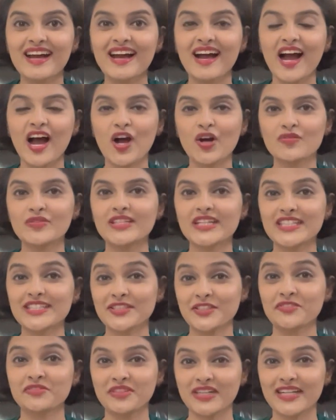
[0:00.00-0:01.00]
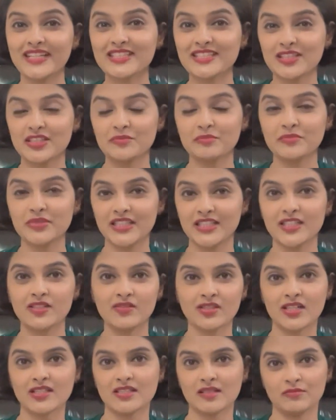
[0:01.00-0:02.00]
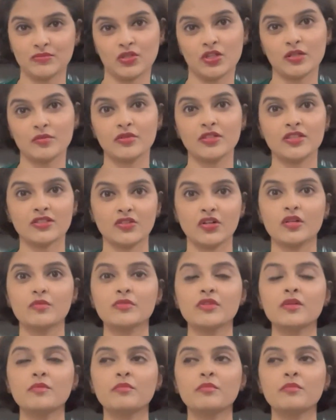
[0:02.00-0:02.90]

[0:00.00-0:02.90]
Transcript: how we can define a behavior as abnormal or normal,